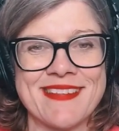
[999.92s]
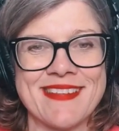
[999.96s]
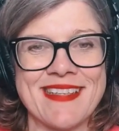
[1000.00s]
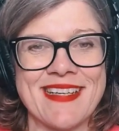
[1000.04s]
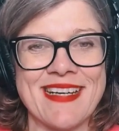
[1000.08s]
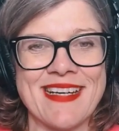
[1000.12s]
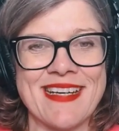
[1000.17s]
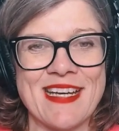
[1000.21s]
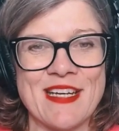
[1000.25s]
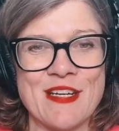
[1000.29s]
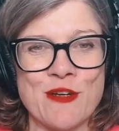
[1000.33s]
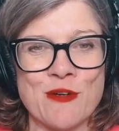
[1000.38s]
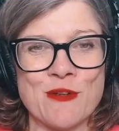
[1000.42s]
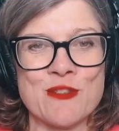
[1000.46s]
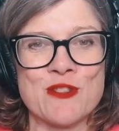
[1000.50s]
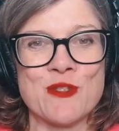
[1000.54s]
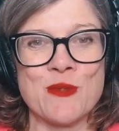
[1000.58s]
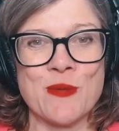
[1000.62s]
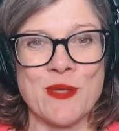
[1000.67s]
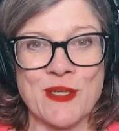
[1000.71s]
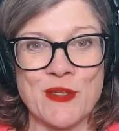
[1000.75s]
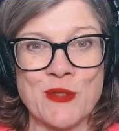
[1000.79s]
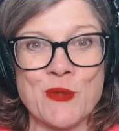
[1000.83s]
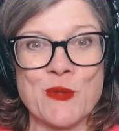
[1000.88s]
mm-hmm. and not
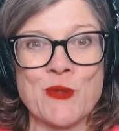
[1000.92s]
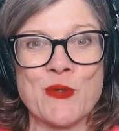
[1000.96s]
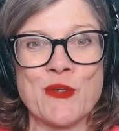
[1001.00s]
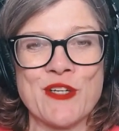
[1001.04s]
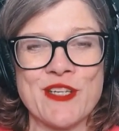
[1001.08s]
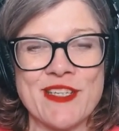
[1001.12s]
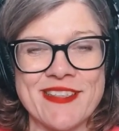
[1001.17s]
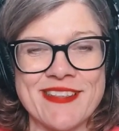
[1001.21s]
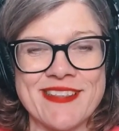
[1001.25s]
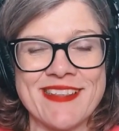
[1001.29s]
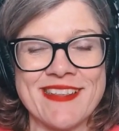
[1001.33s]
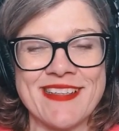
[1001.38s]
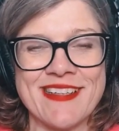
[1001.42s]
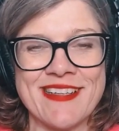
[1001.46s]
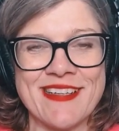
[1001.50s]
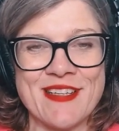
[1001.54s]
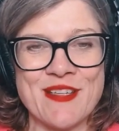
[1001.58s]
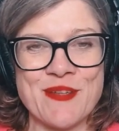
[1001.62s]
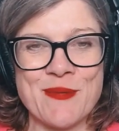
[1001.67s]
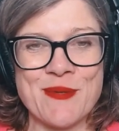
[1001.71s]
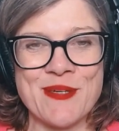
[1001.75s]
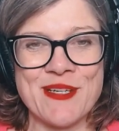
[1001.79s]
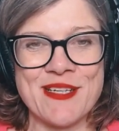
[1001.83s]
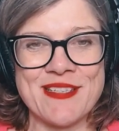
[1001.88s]
to ignore it.
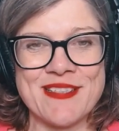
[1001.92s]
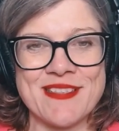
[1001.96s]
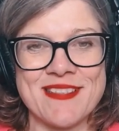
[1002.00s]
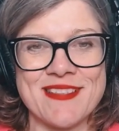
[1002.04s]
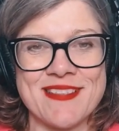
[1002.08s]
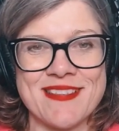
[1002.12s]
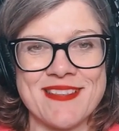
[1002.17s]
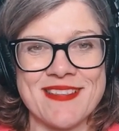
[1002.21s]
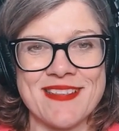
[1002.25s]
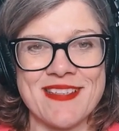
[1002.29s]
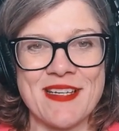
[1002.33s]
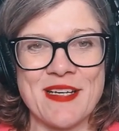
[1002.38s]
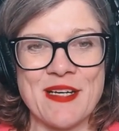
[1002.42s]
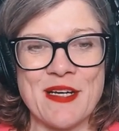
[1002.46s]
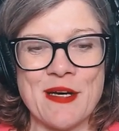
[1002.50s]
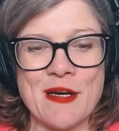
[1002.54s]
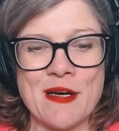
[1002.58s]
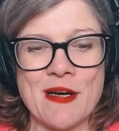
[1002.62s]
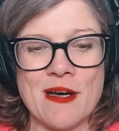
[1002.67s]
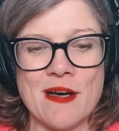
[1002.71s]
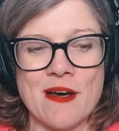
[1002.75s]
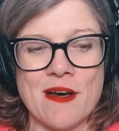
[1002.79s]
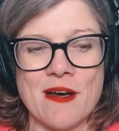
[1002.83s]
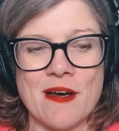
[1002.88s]
Otherwise,
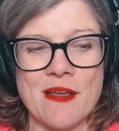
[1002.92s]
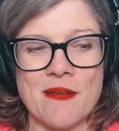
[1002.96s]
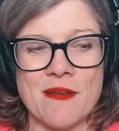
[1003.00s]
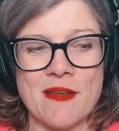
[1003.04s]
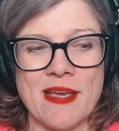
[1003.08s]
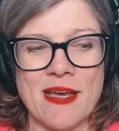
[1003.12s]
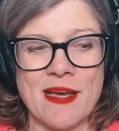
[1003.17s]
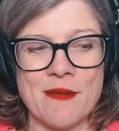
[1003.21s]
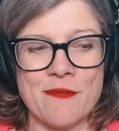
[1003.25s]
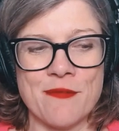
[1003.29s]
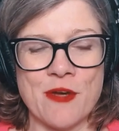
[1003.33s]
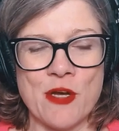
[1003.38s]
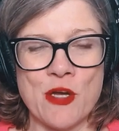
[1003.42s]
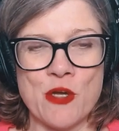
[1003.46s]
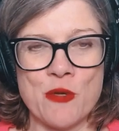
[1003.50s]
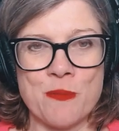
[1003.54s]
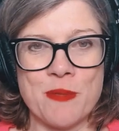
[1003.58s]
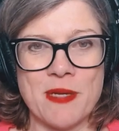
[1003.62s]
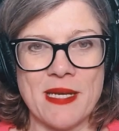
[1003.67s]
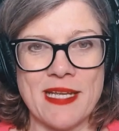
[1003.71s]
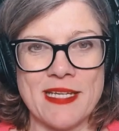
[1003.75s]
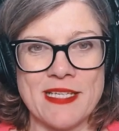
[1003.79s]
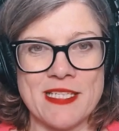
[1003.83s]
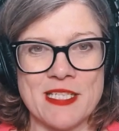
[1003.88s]
I have
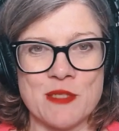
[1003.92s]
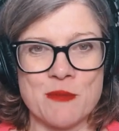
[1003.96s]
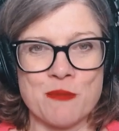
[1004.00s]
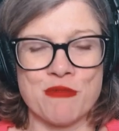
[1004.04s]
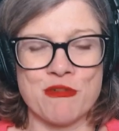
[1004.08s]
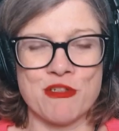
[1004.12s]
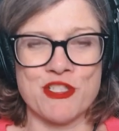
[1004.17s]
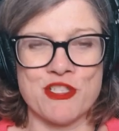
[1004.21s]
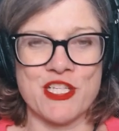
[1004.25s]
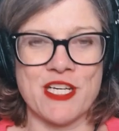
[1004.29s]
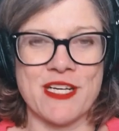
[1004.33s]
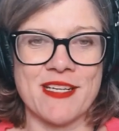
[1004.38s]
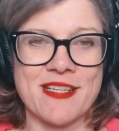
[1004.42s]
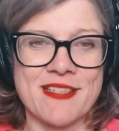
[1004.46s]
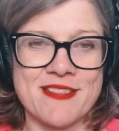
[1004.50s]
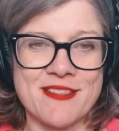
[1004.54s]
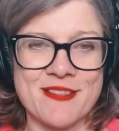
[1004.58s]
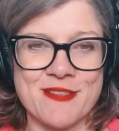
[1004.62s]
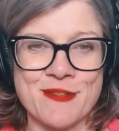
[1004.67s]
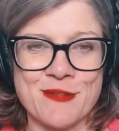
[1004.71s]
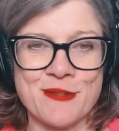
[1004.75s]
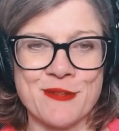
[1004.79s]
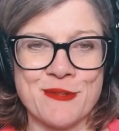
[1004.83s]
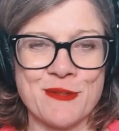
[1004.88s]
open ended
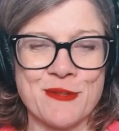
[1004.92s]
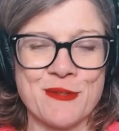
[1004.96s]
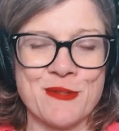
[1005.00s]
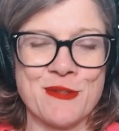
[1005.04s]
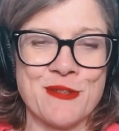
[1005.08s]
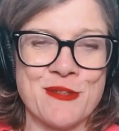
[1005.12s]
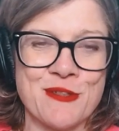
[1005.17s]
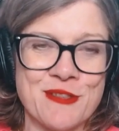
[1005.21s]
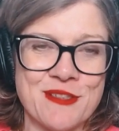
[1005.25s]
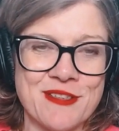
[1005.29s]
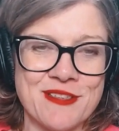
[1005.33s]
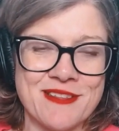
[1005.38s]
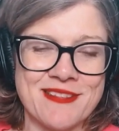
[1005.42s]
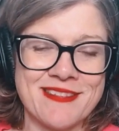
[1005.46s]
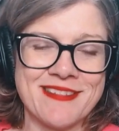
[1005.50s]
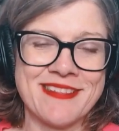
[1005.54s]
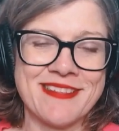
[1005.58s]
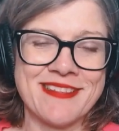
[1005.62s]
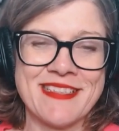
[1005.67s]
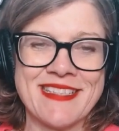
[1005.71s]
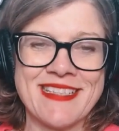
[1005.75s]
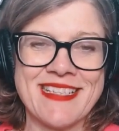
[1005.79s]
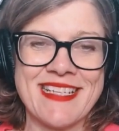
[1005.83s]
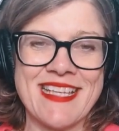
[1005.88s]
projects or
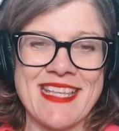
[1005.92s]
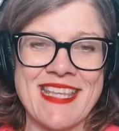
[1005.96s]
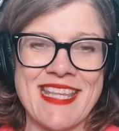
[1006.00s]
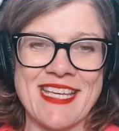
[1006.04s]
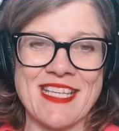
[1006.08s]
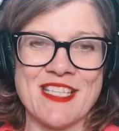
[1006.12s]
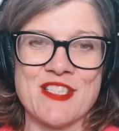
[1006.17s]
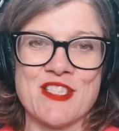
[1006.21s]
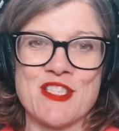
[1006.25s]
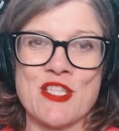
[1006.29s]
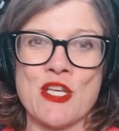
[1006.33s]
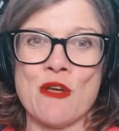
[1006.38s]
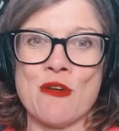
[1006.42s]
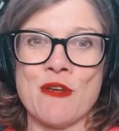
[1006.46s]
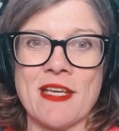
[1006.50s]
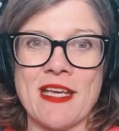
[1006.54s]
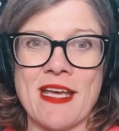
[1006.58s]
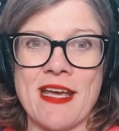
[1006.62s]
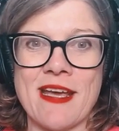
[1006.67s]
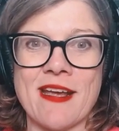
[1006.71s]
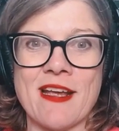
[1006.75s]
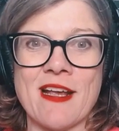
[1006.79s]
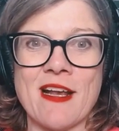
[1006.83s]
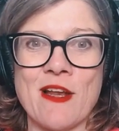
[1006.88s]
things don't yep.
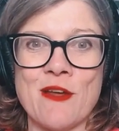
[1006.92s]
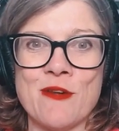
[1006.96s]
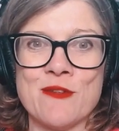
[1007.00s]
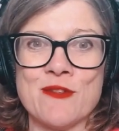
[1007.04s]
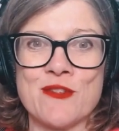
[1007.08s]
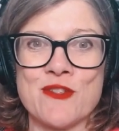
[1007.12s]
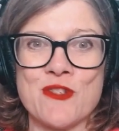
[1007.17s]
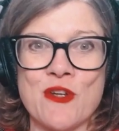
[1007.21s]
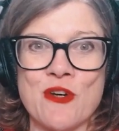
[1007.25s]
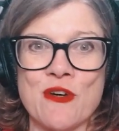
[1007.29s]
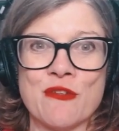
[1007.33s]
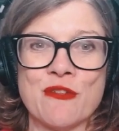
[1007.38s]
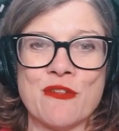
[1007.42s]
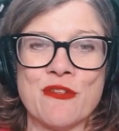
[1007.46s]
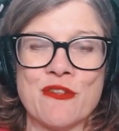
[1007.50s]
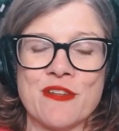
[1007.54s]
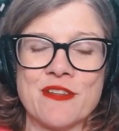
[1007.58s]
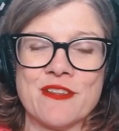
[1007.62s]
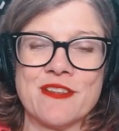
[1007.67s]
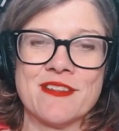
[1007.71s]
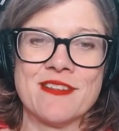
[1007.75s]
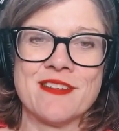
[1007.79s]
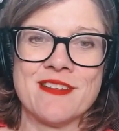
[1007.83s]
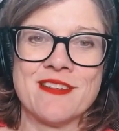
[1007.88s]
get closed off.
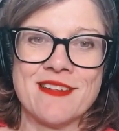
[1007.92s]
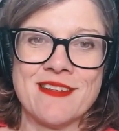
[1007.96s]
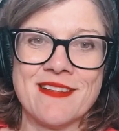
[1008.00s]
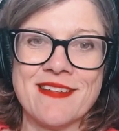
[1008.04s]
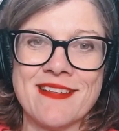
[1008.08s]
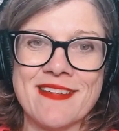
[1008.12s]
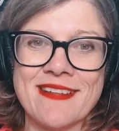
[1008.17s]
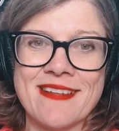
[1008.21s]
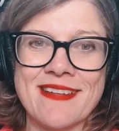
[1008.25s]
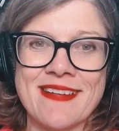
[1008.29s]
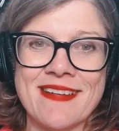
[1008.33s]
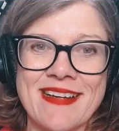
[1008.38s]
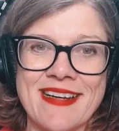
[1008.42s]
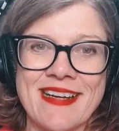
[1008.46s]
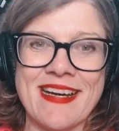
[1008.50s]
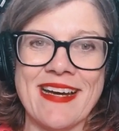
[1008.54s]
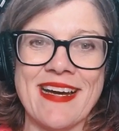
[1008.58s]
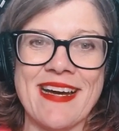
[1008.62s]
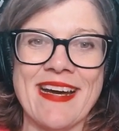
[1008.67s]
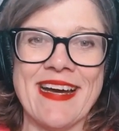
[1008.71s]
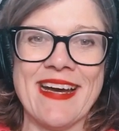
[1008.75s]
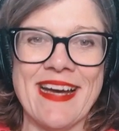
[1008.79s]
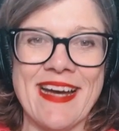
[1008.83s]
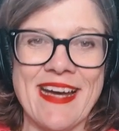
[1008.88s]

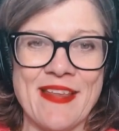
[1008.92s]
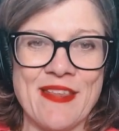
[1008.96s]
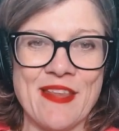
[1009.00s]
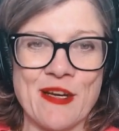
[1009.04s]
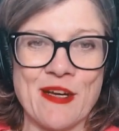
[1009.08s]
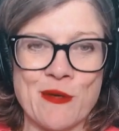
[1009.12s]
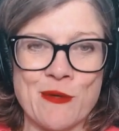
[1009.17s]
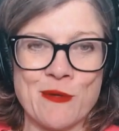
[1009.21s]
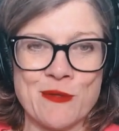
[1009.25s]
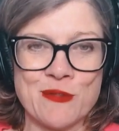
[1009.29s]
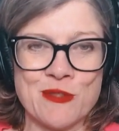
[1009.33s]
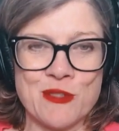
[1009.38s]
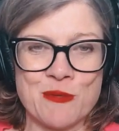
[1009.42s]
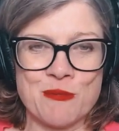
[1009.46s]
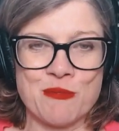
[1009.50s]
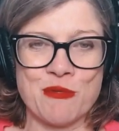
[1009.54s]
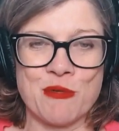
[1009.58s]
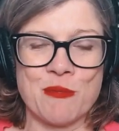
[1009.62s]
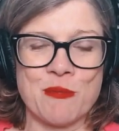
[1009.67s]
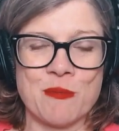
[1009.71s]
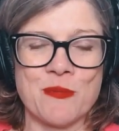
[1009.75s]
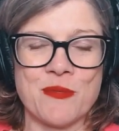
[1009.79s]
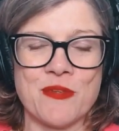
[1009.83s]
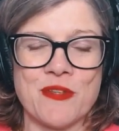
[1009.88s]
Yep. And that causes I,
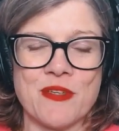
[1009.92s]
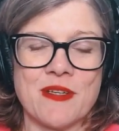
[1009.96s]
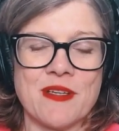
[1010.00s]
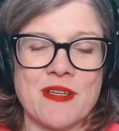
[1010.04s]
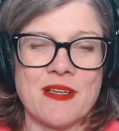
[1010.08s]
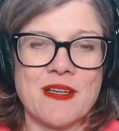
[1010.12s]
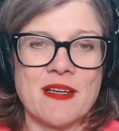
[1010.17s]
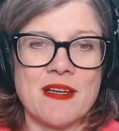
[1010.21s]
problems.